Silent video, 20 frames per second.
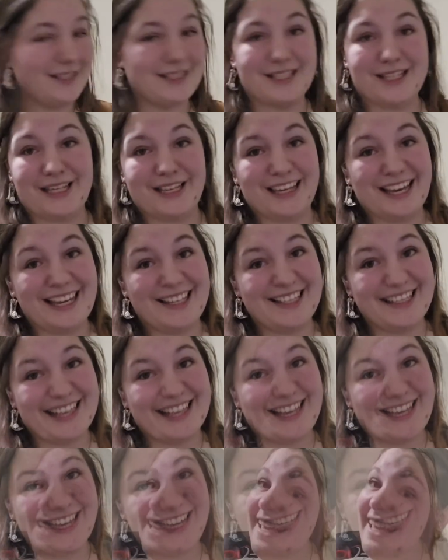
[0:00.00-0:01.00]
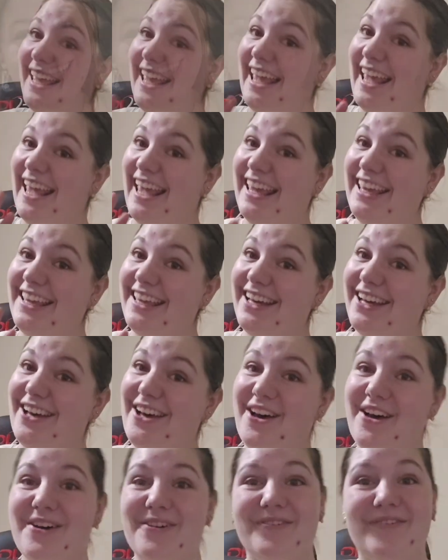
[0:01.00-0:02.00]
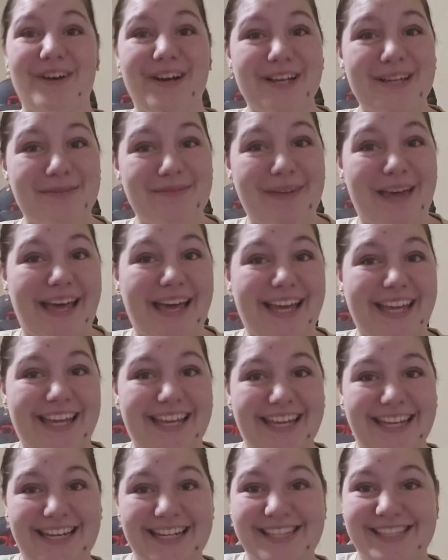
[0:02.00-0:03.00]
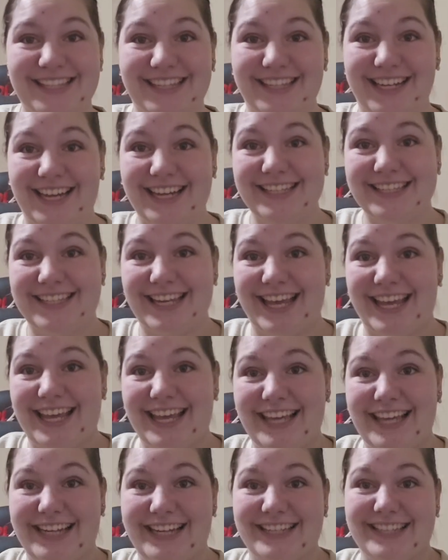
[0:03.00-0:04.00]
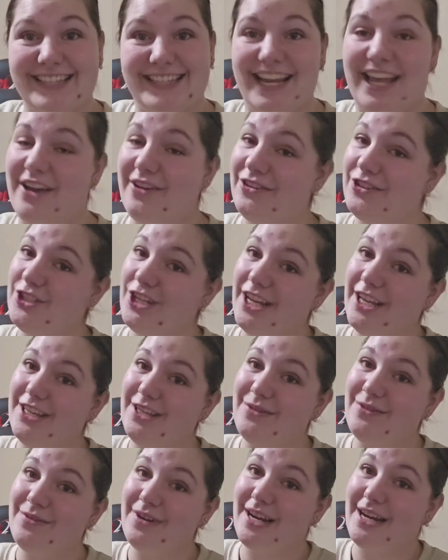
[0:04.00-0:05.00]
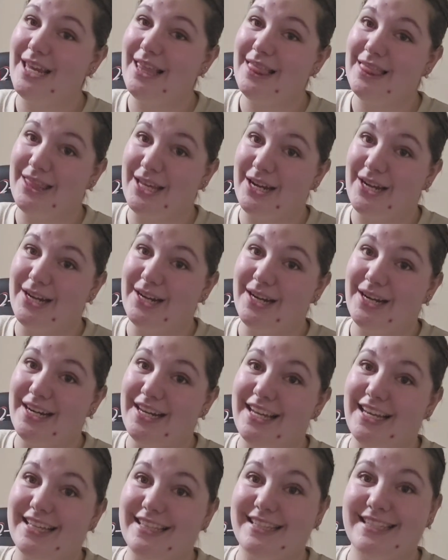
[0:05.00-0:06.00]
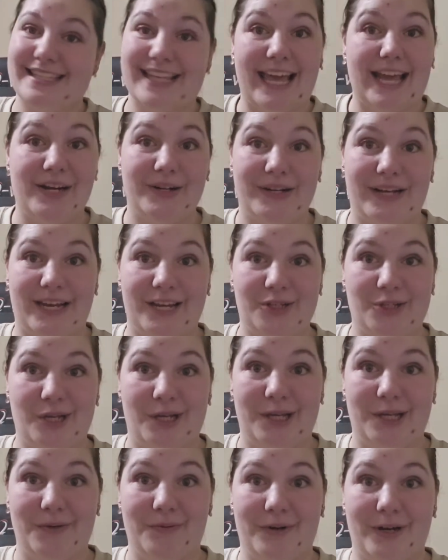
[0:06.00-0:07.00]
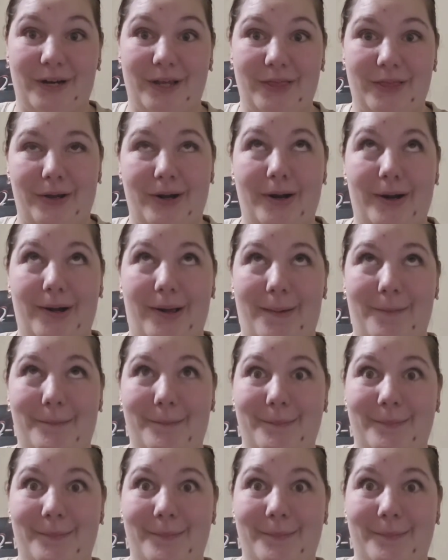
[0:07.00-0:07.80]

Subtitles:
See you guys then. Hey y'all, welcome back. It is the next day. It is now January 3rd. It's Saturday, January 3rd.